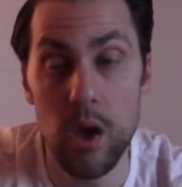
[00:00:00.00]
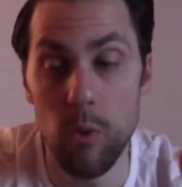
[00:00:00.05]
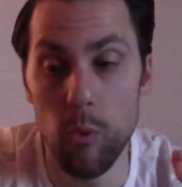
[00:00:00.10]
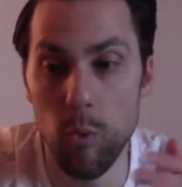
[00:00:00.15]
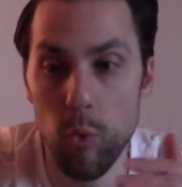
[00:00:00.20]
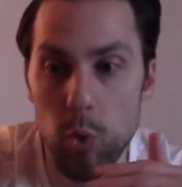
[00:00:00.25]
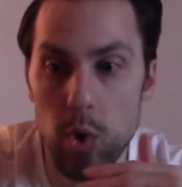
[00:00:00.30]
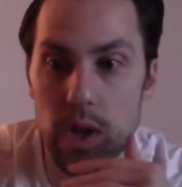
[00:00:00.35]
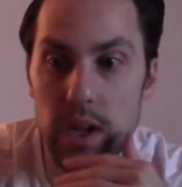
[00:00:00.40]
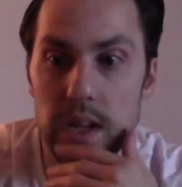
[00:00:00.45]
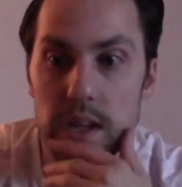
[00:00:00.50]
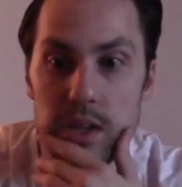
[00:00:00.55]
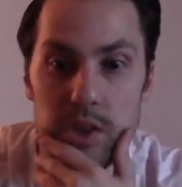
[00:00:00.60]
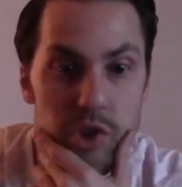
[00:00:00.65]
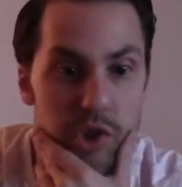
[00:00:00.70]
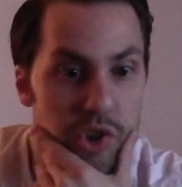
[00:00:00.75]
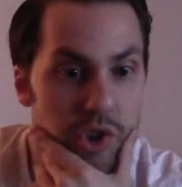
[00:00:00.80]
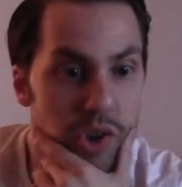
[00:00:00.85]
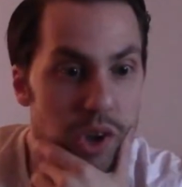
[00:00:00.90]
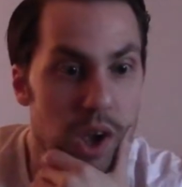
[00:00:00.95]

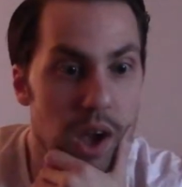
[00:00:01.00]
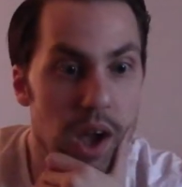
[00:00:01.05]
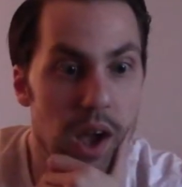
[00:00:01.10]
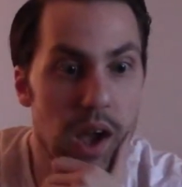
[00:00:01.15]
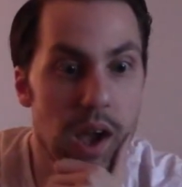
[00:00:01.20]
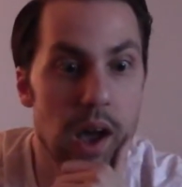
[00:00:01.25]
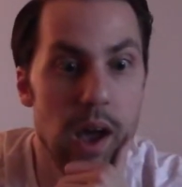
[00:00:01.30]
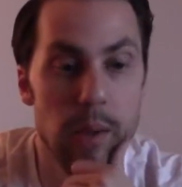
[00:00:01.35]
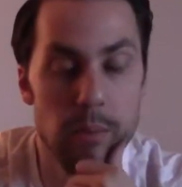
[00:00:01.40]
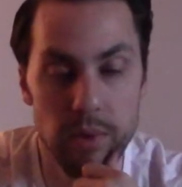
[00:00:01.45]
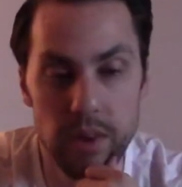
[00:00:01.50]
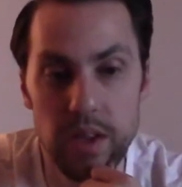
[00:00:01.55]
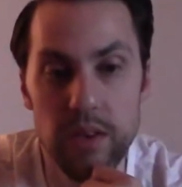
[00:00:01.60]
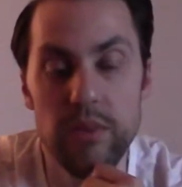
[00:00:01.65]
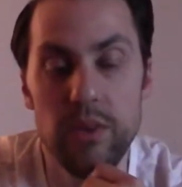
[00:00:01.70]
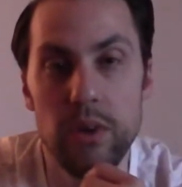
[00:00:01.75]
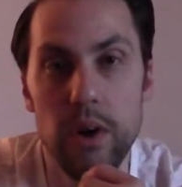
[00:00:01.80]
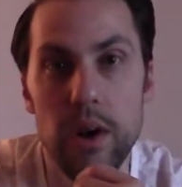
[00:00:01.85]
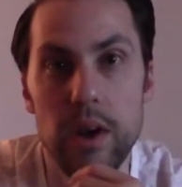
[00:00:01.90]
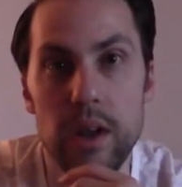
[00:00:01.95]
which uh, I believe
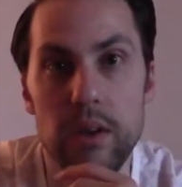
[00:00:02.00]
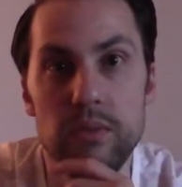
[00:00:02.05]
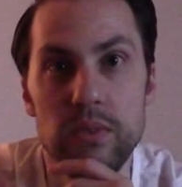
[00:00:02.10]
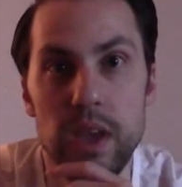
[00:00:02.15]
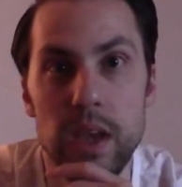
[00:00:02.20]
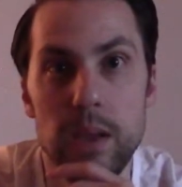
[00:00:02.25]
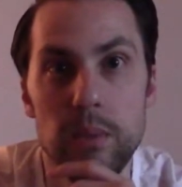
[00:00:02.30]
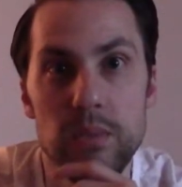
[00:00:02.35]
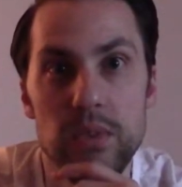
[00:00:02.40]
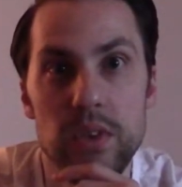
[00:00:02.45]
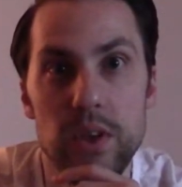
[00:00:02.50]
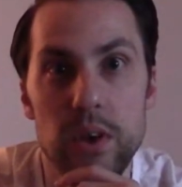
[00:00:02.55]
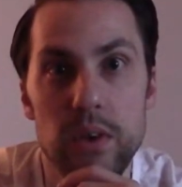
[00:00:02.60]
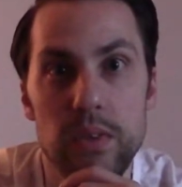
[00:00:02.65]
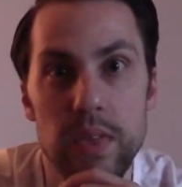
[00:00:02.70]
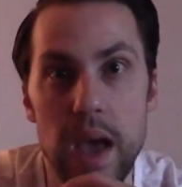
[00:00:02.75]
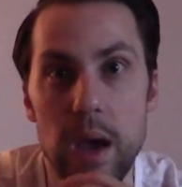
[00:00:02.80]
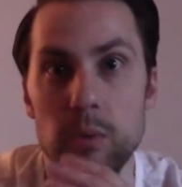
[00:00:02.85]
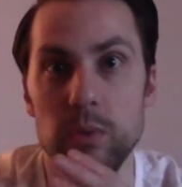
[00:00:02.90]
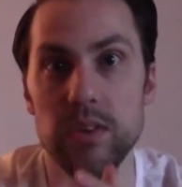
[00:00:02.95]
there are enough games there
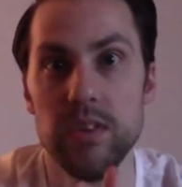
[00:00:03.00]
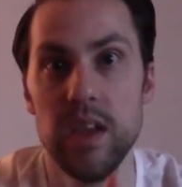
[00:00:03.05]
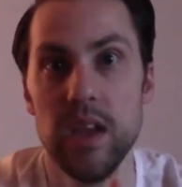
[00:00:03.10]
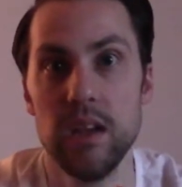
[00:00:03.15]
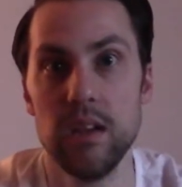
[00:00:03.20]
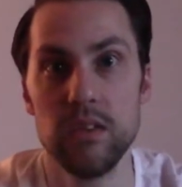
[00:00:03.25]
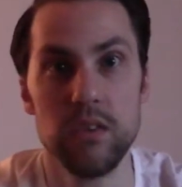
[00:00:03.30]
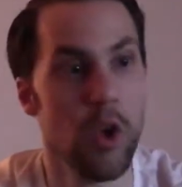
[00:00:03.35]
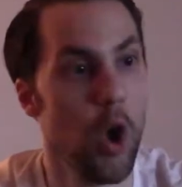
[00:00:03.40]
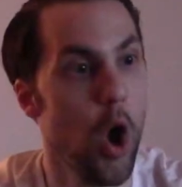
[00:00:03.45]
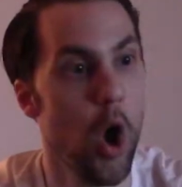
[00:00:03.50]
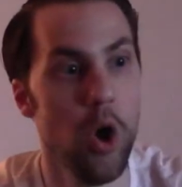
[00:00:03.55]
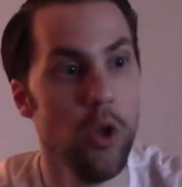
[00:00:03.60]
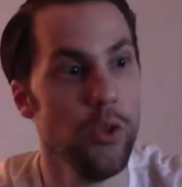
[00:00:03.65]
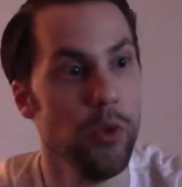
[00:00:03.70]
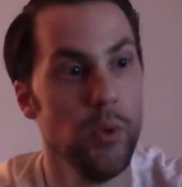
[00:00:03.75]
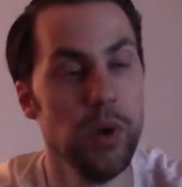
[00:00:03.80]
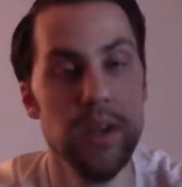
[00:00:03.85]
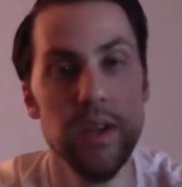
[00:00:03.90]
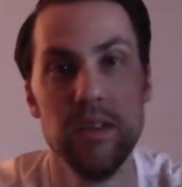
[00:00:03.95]
that would take us all
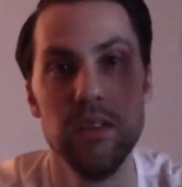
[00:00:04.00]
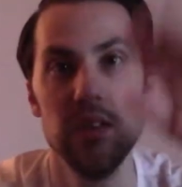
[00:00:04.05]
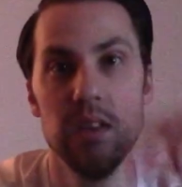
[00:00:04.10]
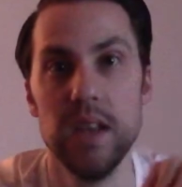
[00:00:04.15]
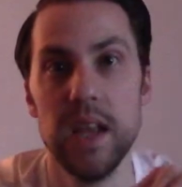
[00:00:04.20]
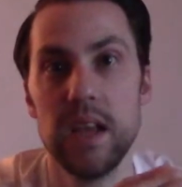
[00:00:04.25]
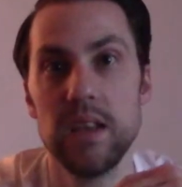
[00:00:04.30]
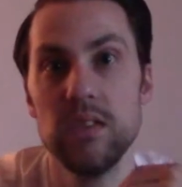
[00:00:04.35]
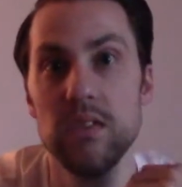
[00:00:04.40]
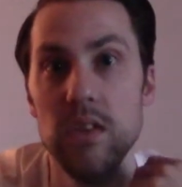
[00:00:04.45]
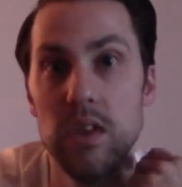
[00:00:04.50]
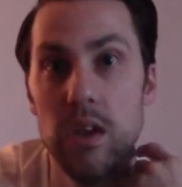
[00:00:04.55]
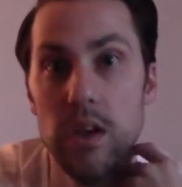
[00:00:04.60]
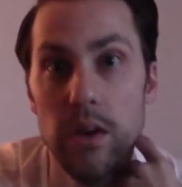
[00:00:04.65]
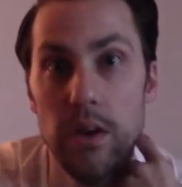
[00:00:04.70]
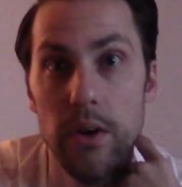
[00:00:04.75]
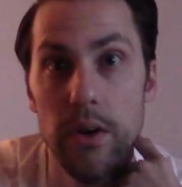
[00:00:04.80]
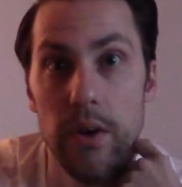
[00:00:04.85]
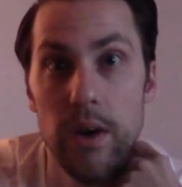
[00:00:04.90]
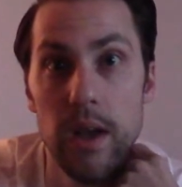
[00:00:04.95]
the way into next
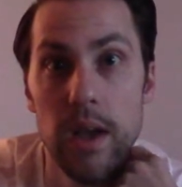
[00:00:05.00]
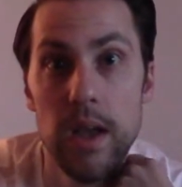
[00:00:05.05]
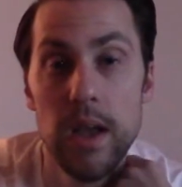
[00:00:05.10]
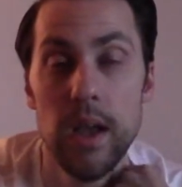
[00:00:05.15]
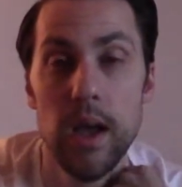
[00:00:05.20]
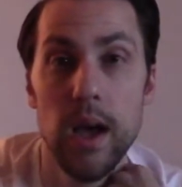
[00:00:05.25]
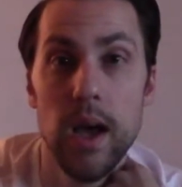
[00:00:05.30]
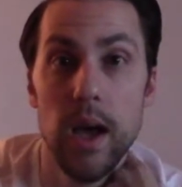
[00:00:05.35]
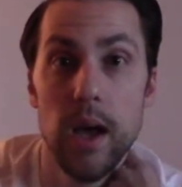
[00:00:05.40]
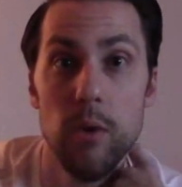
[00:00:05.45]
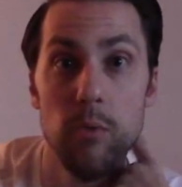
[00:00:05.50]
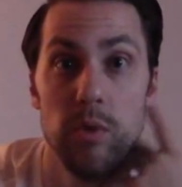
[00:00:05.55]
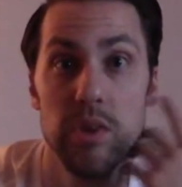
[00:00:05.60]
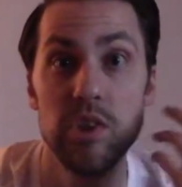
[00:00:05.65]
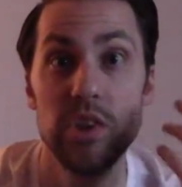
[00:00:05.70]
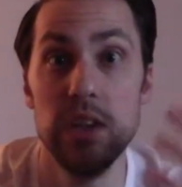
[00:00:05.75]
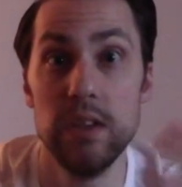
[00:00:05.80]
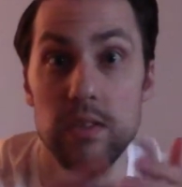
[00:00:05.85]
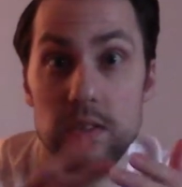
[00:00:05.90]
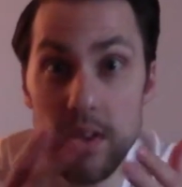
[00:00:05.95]
year, uh,
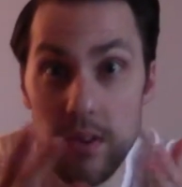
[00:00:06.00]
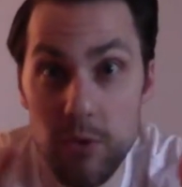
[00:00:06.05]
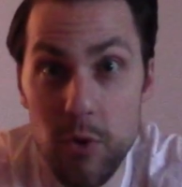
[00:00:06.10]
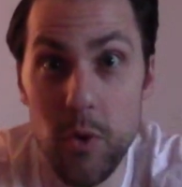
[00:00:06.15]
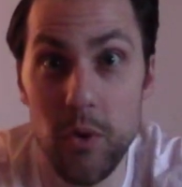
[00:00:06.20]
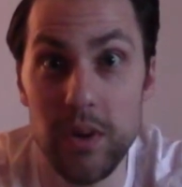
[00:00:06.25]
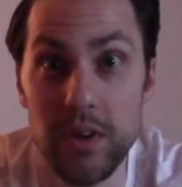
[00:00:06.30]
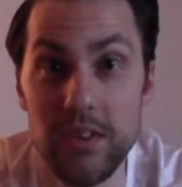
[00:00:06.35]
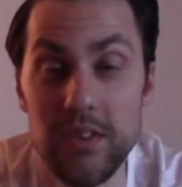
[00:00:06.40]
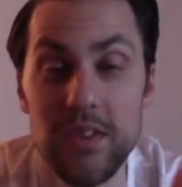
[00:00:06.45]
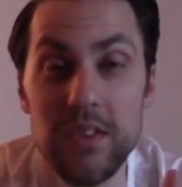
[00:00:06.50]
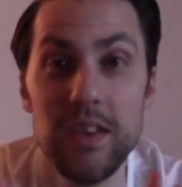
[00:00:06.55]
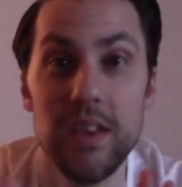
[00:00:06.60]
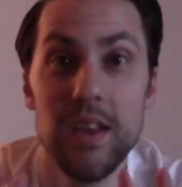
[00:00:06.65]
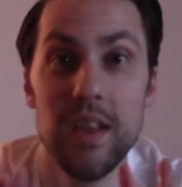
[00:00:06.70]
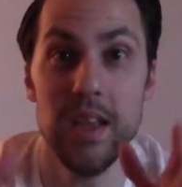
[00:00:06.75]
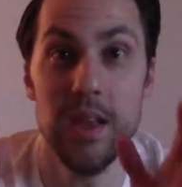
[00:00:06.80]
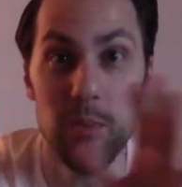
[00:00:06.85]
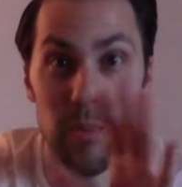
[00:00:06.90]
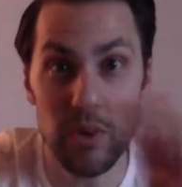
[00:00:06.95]
which gives, of course,
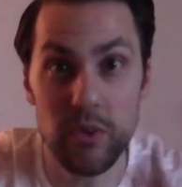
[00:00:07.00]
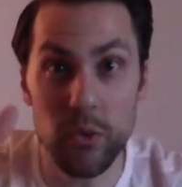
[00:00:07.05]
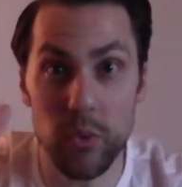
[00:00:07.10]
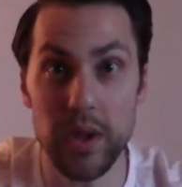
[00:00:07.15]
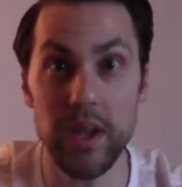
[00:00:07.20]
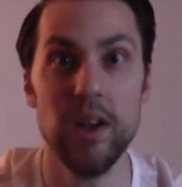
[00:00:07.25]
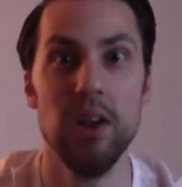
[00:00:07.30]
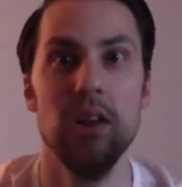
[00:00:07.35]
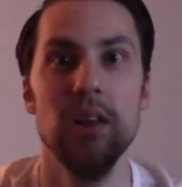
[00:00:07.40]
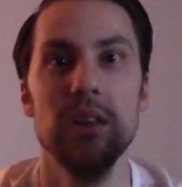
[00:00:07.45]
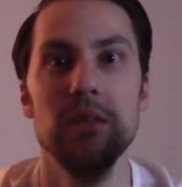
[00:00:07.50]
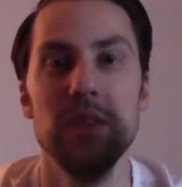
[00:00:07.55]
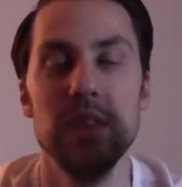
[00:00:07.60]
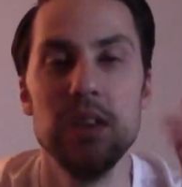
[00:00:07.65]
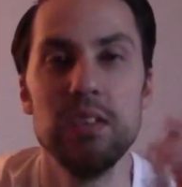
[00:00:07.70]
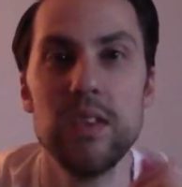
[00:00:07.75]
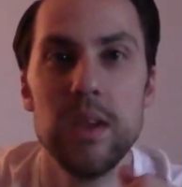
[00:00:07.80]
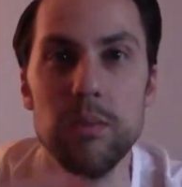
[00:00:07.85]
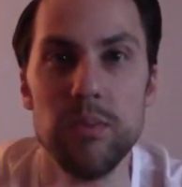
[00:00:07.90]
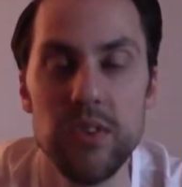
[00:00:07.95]
in between all of
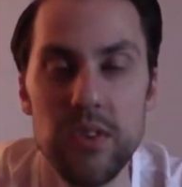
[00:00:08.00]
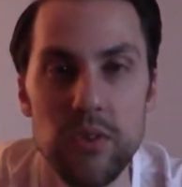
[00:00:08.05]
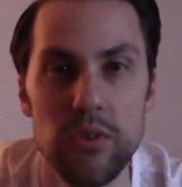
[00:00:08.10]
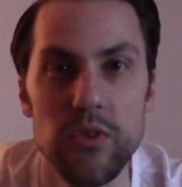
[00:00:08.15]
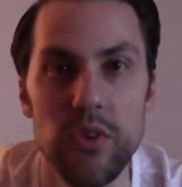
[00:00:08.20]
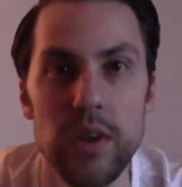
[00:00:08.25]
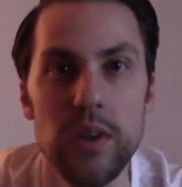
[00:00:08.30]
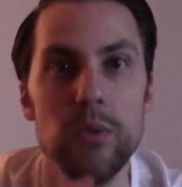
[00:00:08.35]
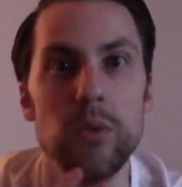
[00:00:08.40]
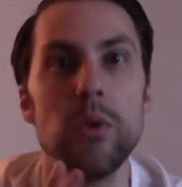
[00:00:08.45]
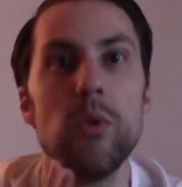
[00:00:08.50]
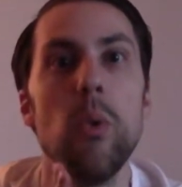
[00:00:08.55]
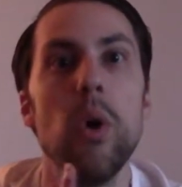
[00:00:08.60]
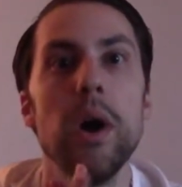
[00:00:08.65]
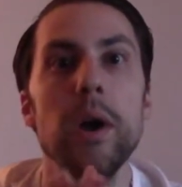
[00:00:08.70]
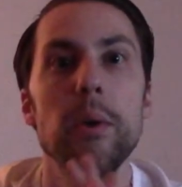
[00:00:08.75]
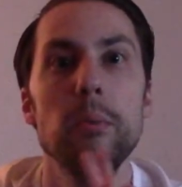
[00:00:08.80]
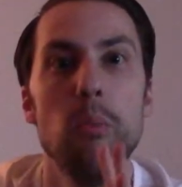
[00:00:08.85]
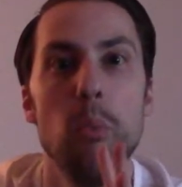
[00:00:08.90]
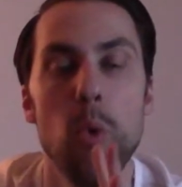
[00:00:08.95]
this, I'm still trying to
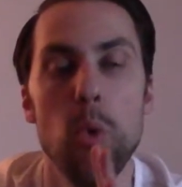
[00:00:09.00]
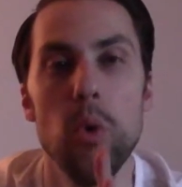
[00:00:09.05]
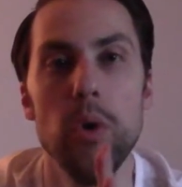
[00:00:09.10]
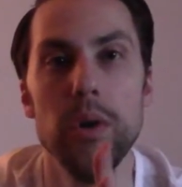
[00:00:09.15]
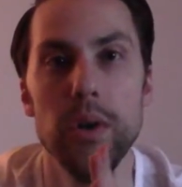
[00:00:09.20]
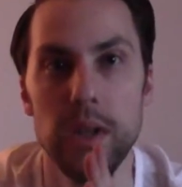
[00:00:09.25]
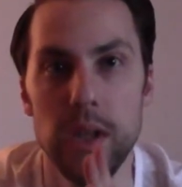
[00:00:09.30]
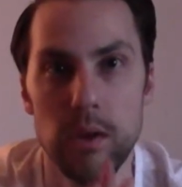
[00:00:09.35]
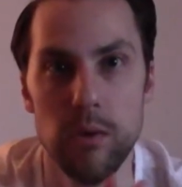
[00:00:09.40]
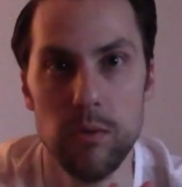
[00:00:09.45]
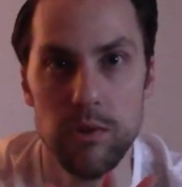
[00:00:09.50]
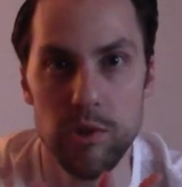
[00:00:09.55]
acquire more Neo